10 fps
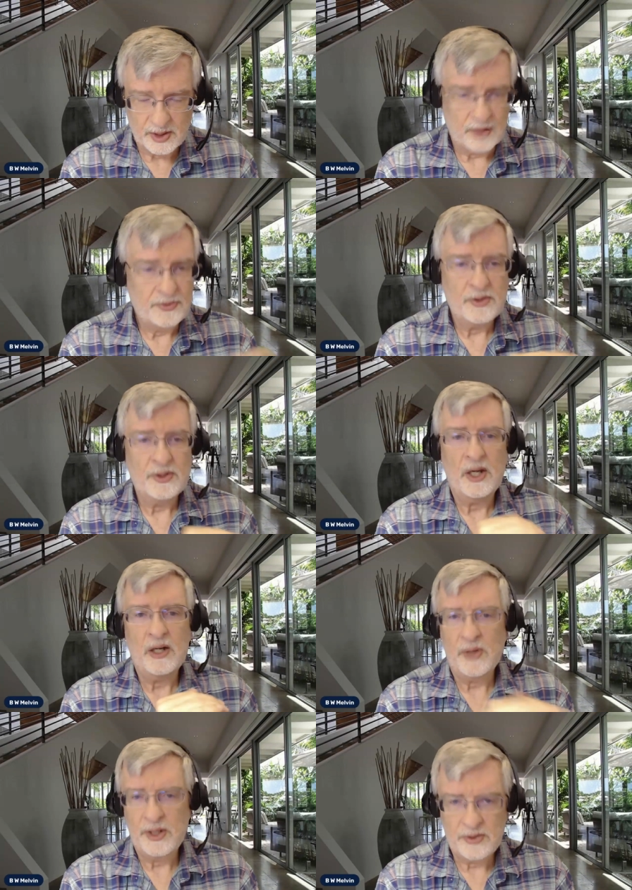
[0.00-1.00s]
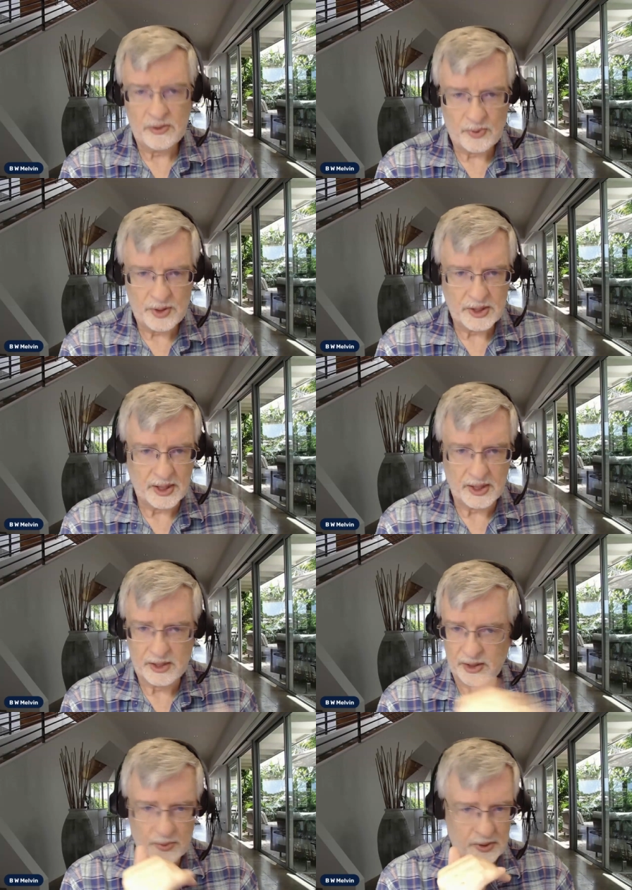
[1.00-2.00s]
And if you dare raise your voice
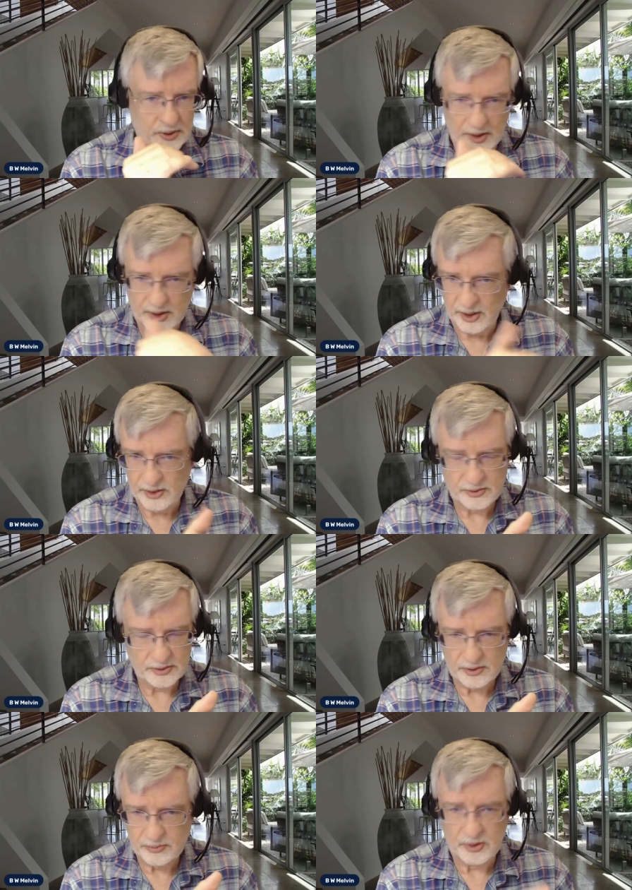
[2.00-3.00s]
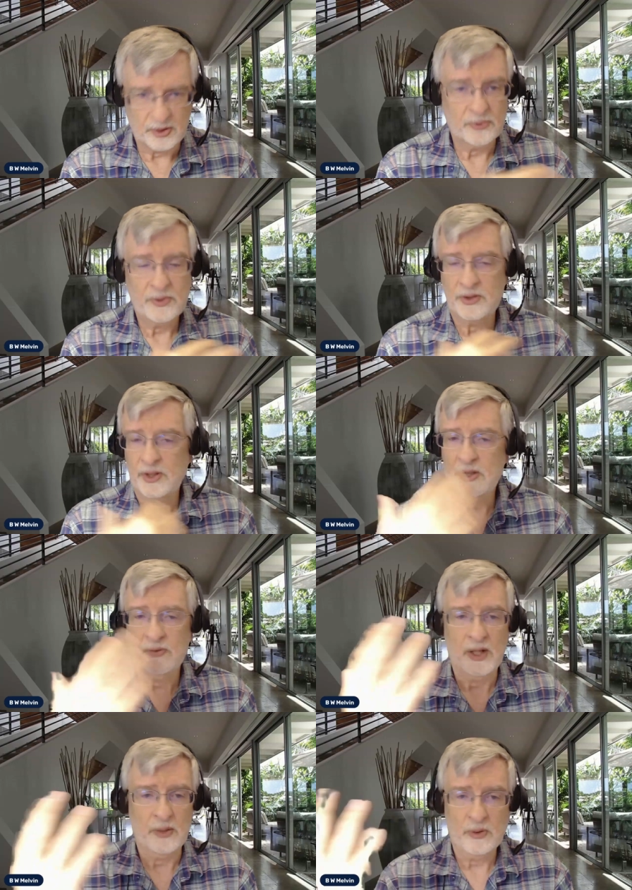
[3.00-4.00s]
against it, we're going to cancel you because we are
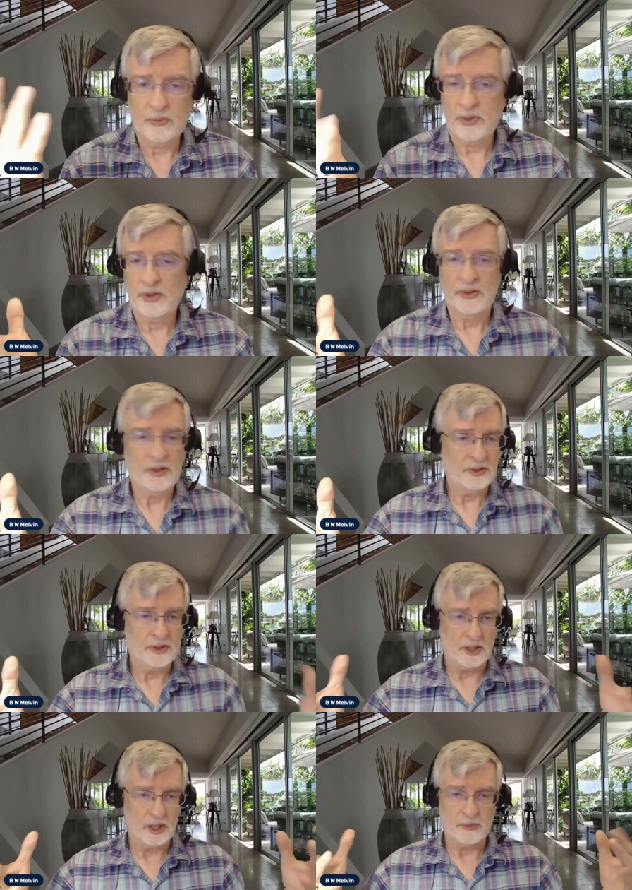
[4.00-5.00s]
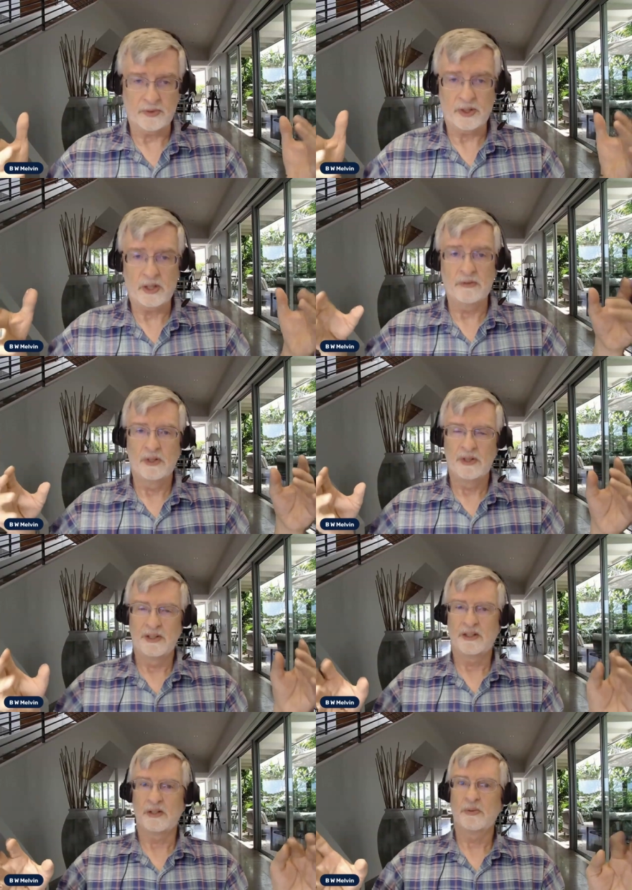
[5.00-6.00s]
justified. We're, we're doing this in the name of love
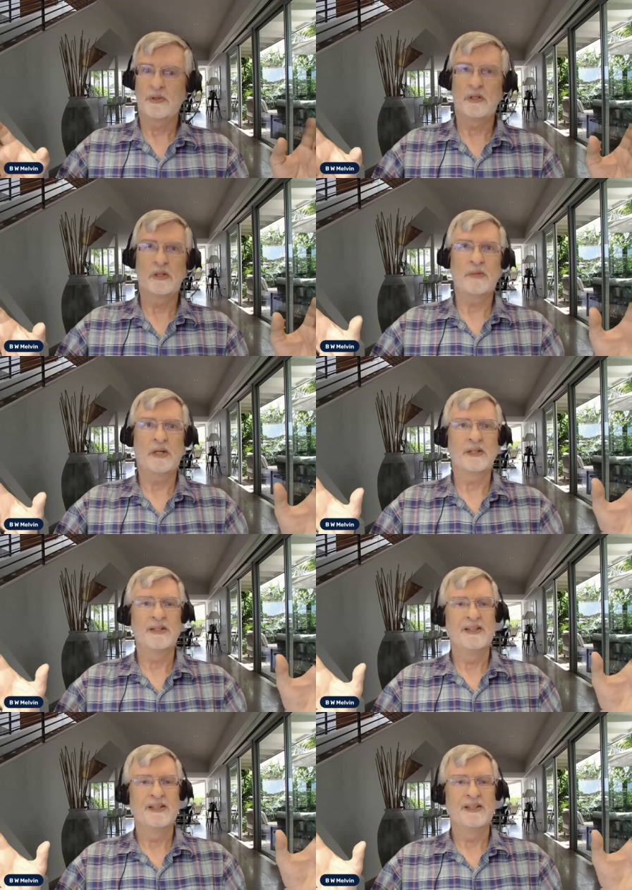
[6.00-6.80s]
because we're all about it